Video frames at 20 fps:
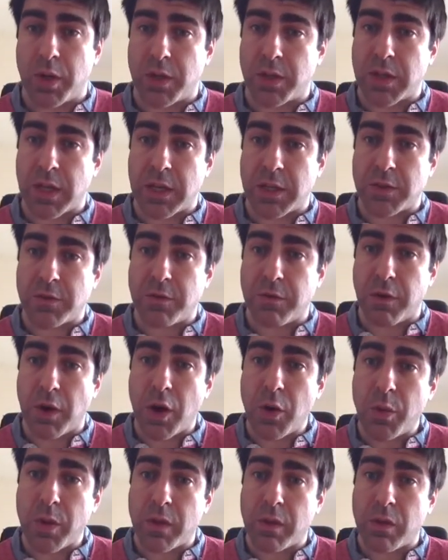that is
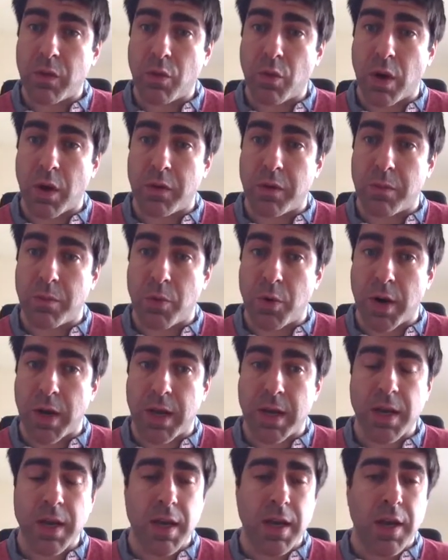flowing throughout the
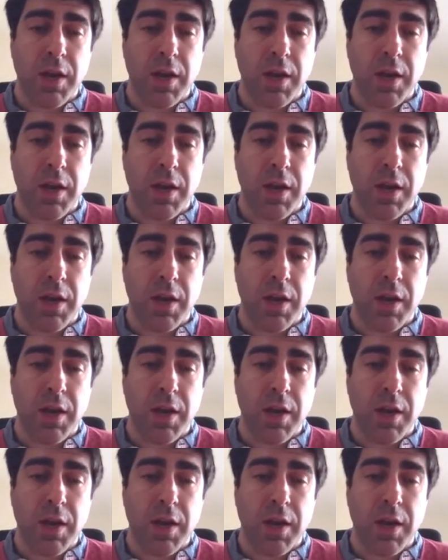brain,